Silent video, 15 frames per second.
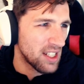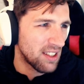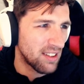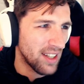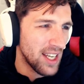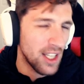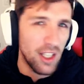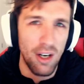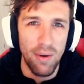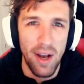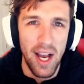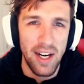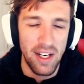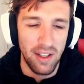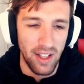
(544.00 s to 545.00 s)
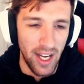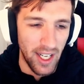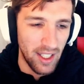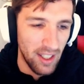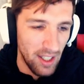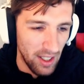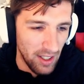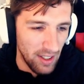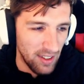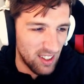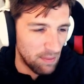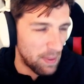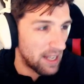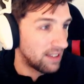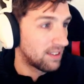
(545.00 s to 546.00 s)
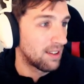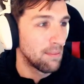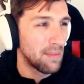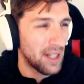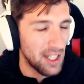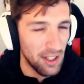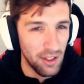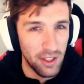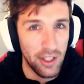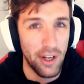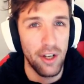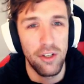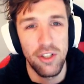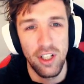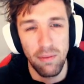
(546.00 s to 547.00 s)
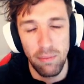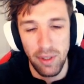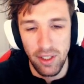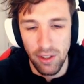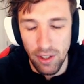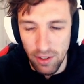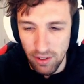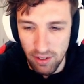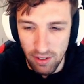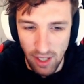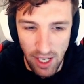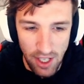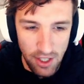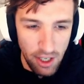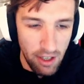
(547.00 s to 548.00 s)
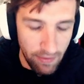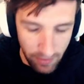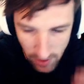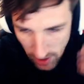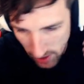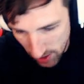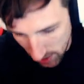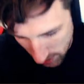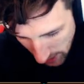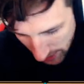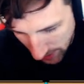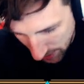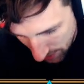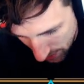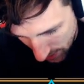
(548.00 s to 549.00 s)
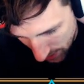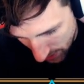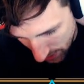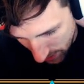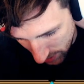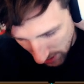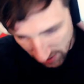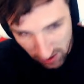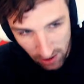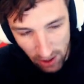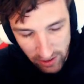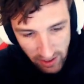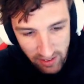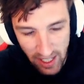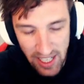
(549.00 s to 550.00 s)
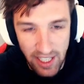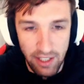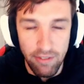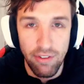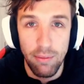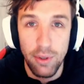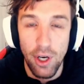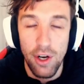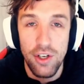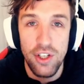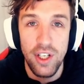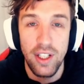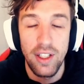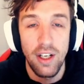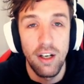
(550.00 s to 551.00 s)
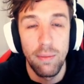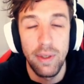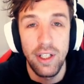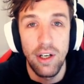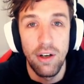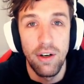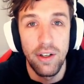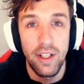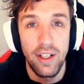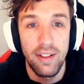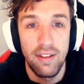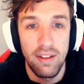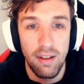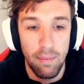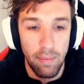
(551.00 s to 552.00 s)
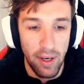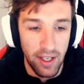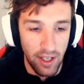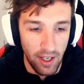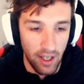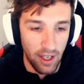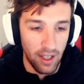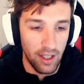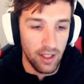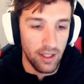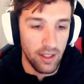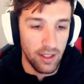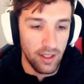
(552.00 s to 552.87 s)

going to say go out and like spend some money on coaching because I don't know if like there's a lot to take in from coaching, I'll be honest, but uh,